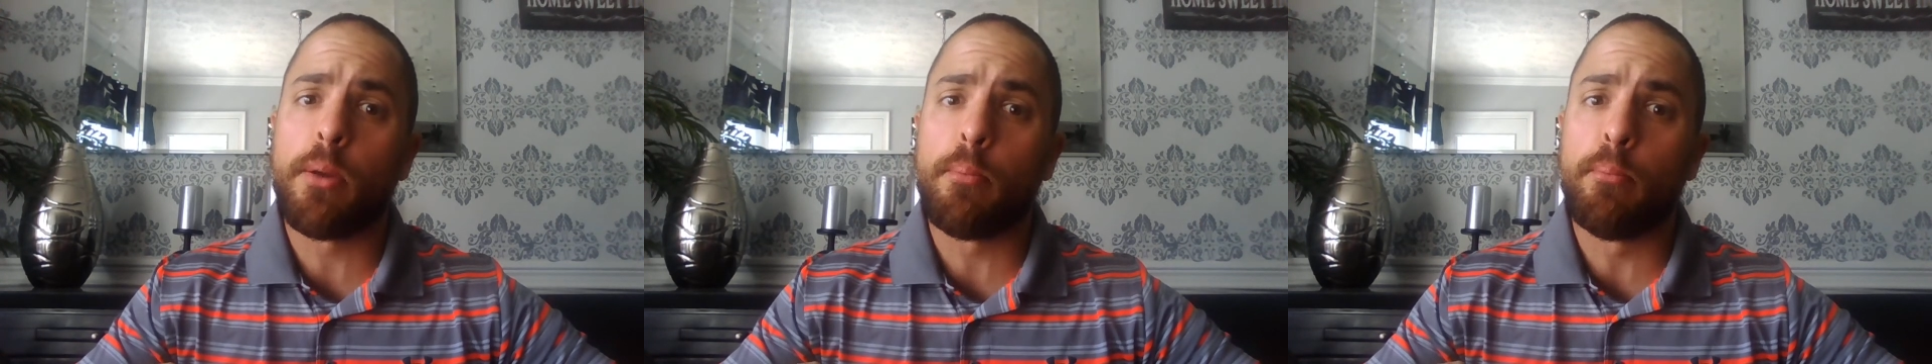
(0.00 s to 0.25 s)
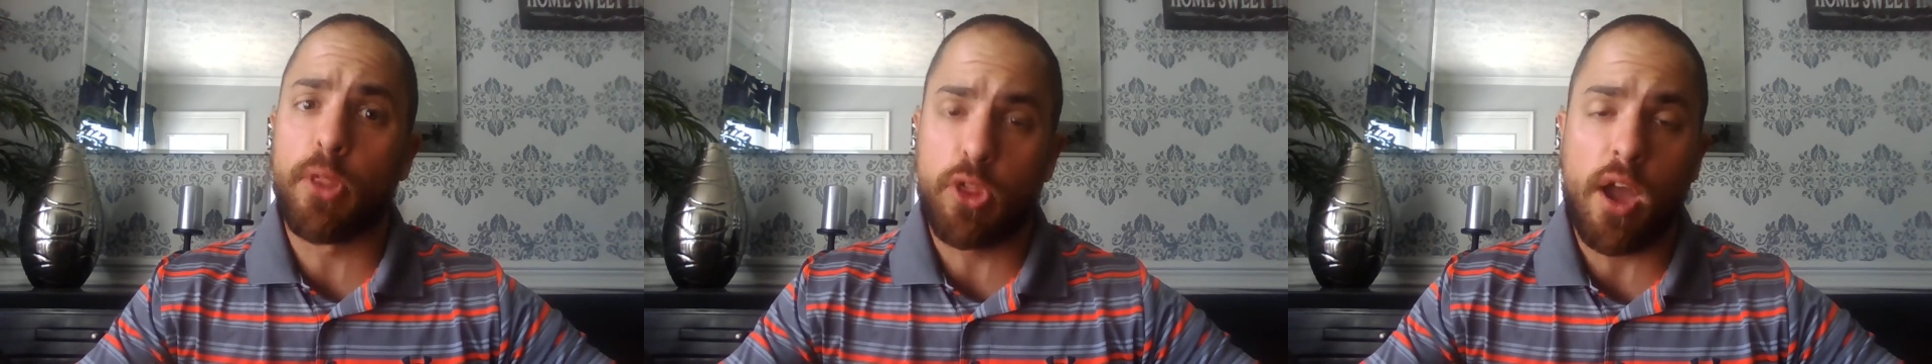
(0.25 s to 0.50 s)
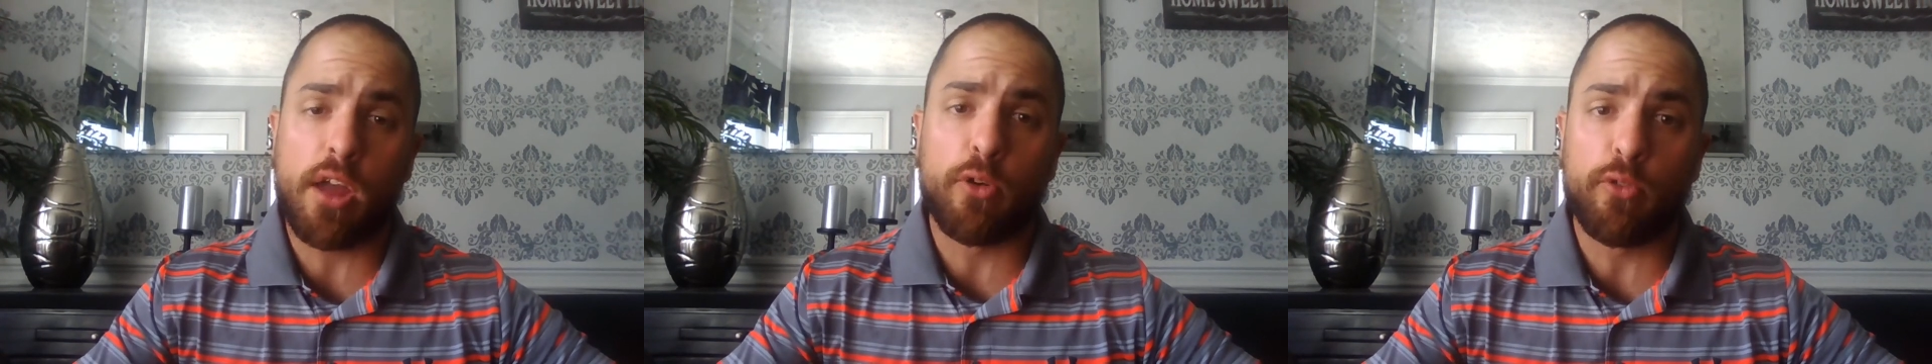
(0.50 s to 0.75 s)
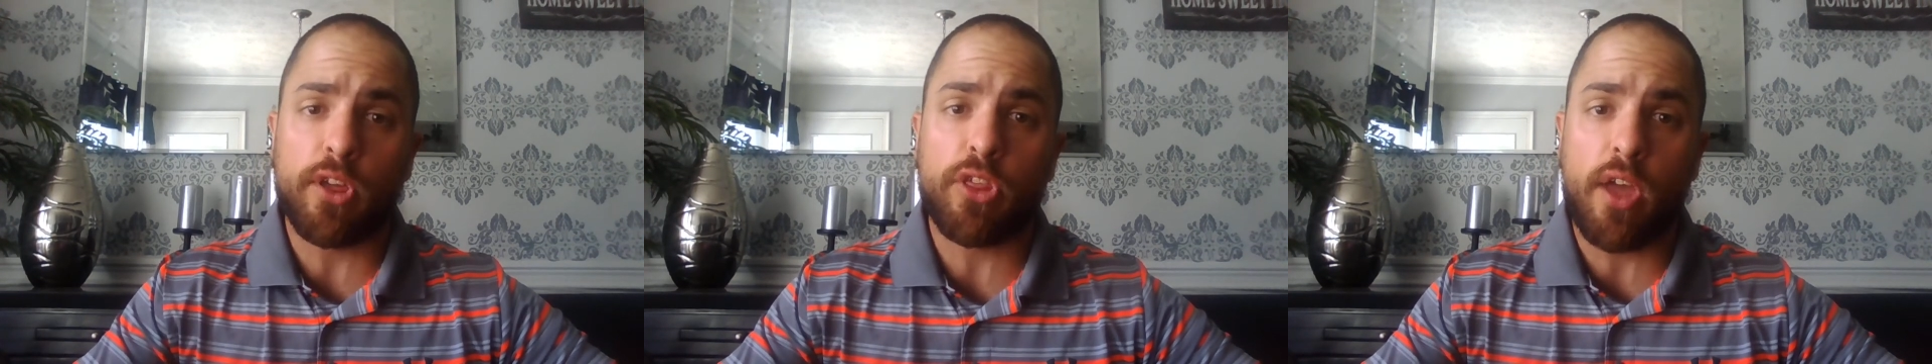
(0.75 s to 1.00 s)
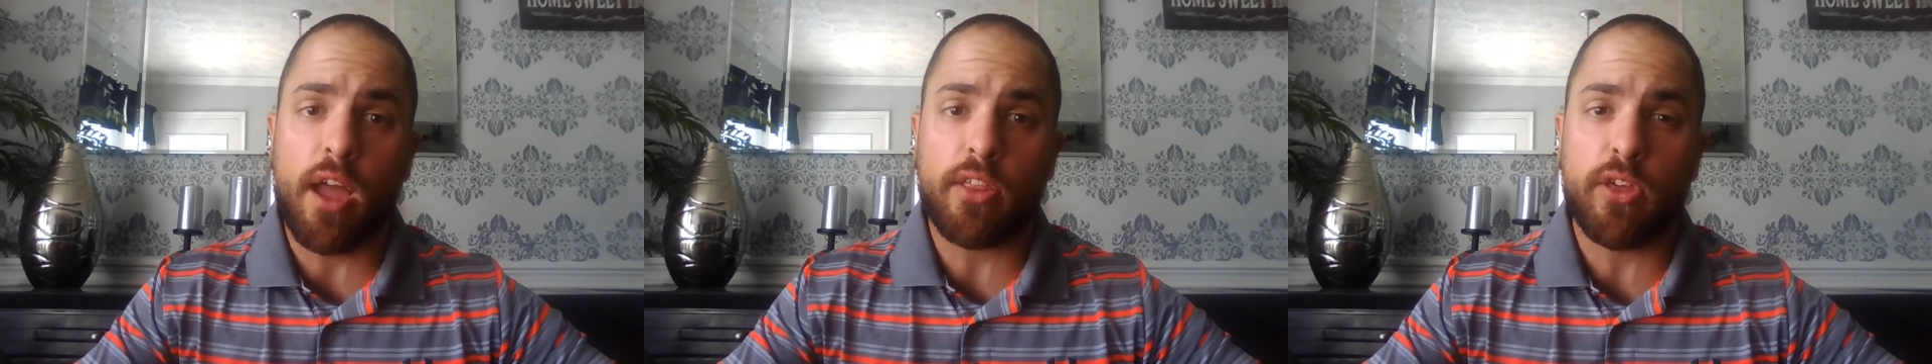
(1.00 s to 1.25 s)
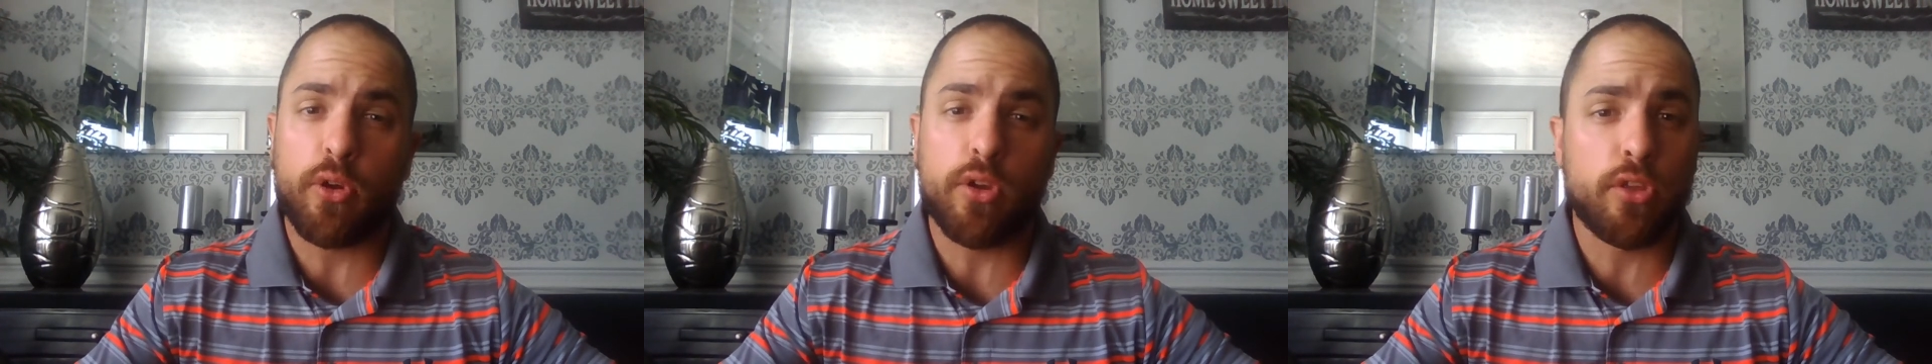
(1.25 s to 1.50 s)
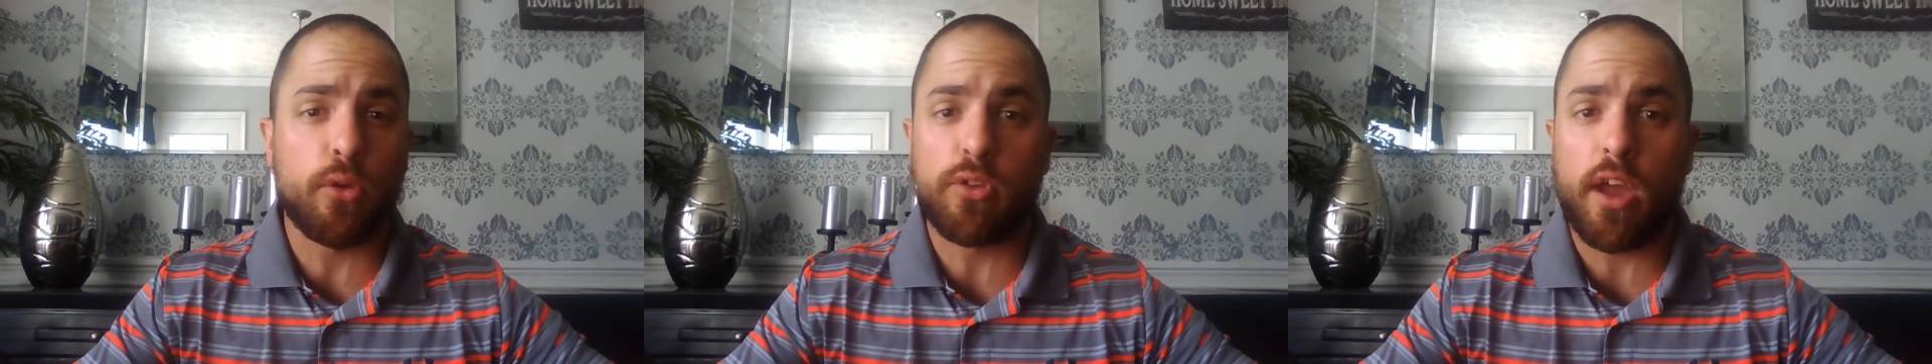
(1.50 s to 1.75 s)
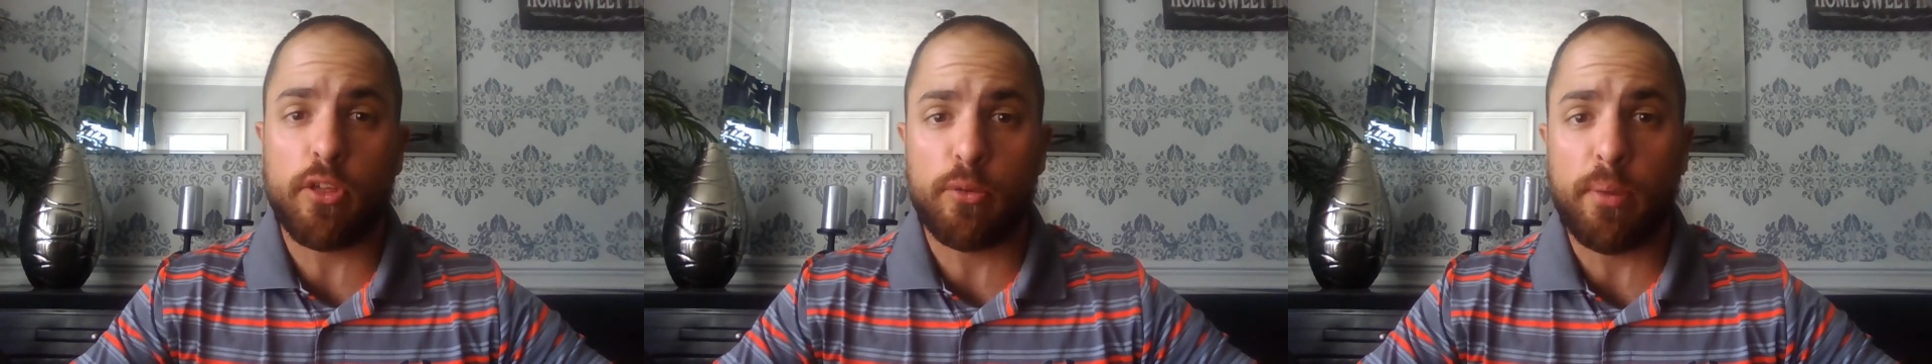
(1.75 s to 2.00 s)
Machado re-signs here, because those
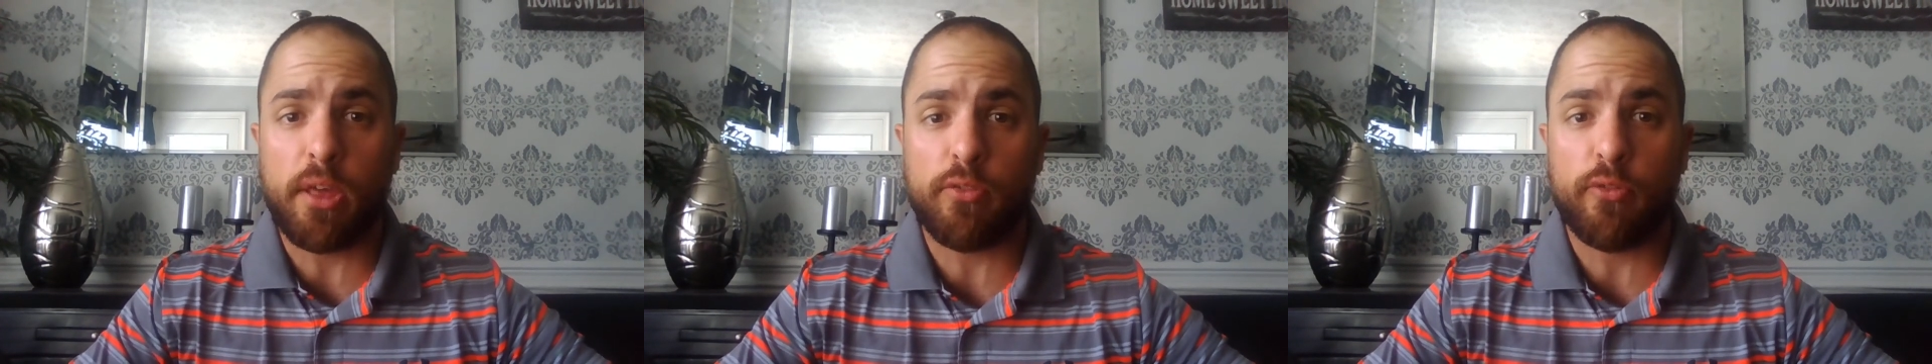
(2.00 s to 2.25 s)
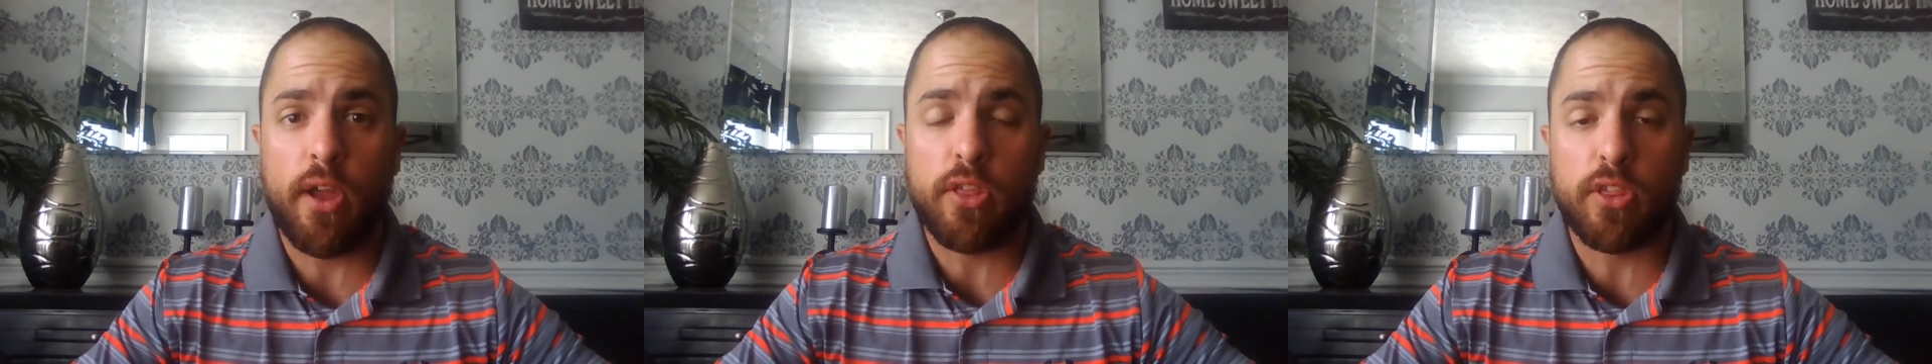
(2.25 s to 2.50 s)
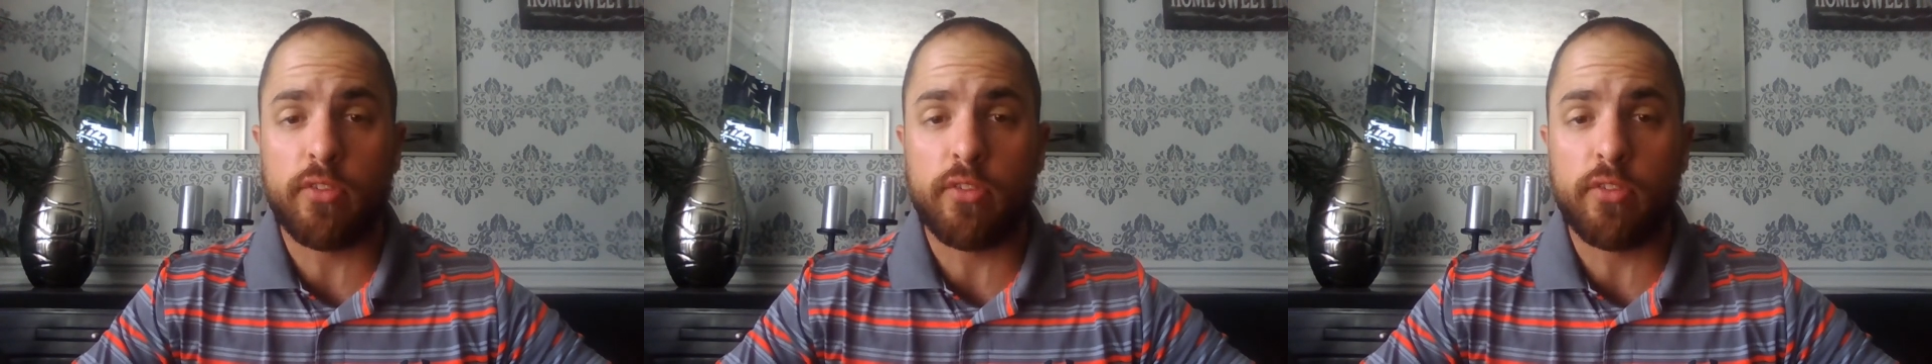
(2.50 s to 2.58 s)
guys are best friends.